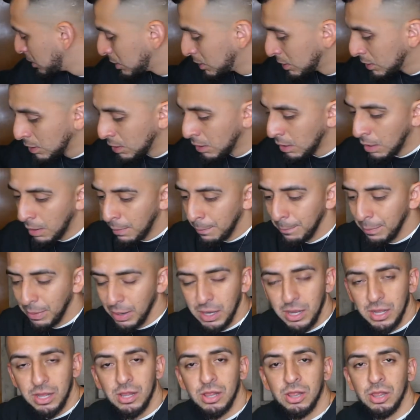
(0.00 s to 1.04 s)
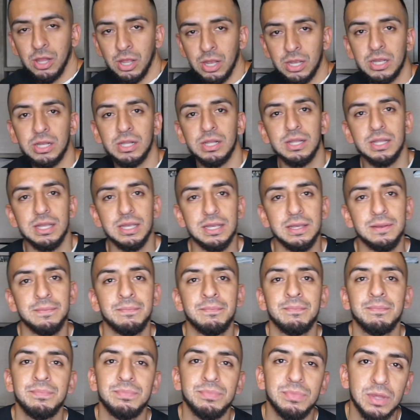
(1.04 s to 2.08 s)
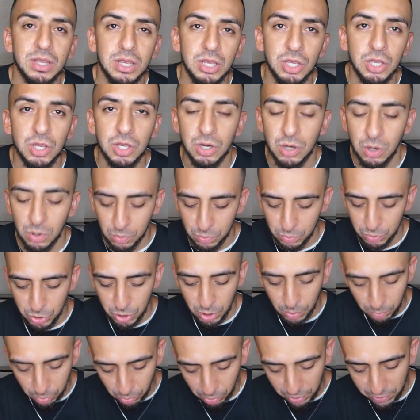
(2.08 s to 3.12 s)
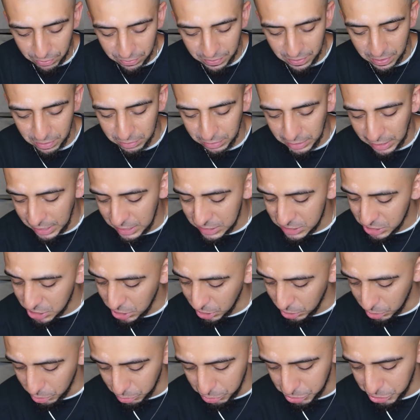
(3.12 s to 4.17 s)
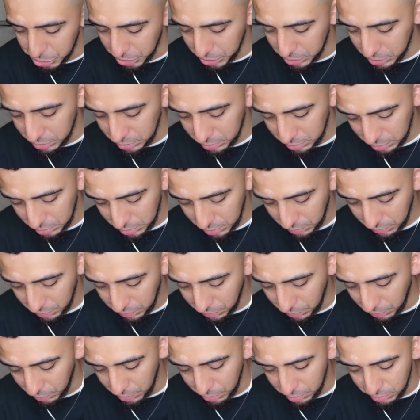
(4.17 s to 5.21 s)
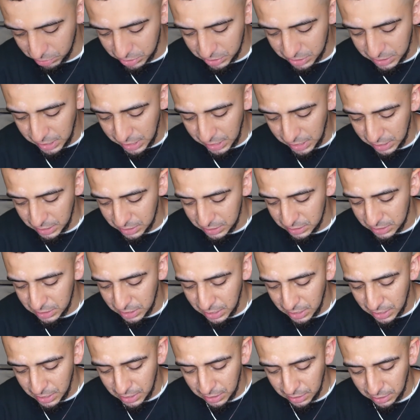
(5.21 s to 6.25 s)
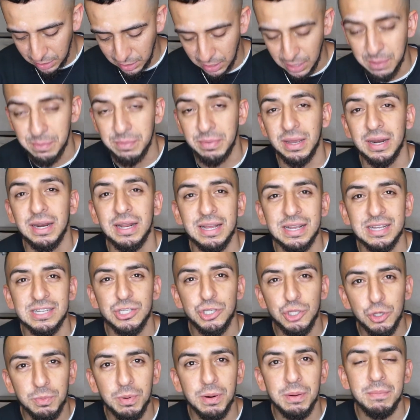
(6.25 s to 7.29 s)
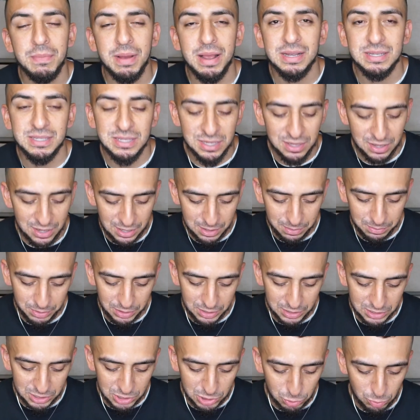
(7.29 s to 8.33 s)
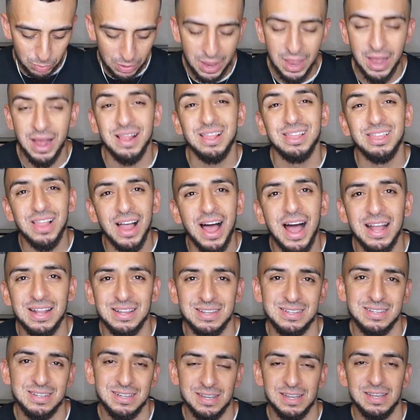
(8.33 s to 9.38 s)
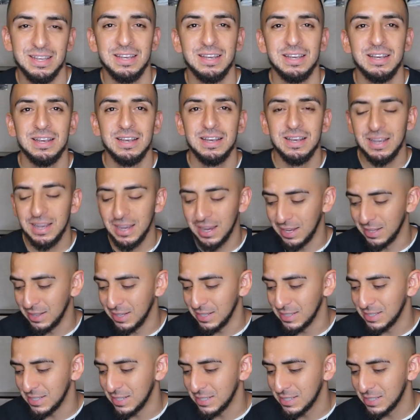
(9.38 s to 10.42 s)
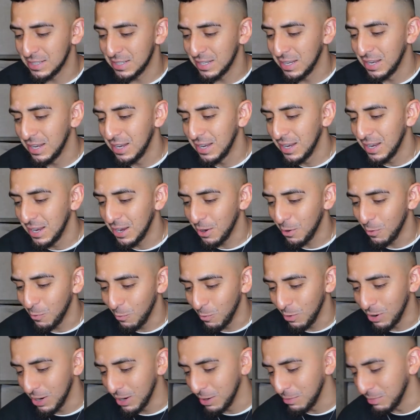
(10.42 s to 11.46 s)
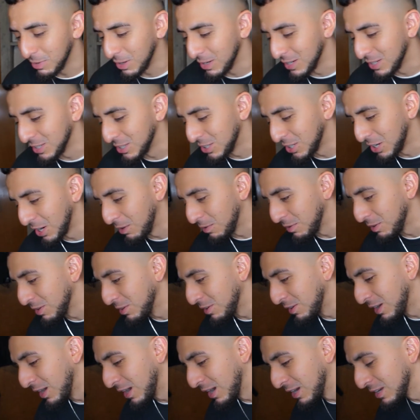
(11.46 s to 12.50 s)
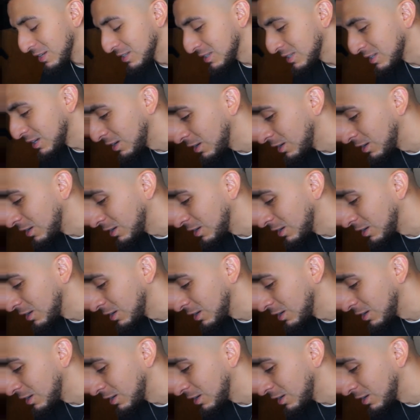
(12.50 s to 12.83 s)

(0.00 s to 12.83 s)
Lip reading: But luckily, you know, your boy found a solution for those days that I'm gonna get super messy, that I'm gonna sweat a lot. And this is what I'm gonna share with you guys.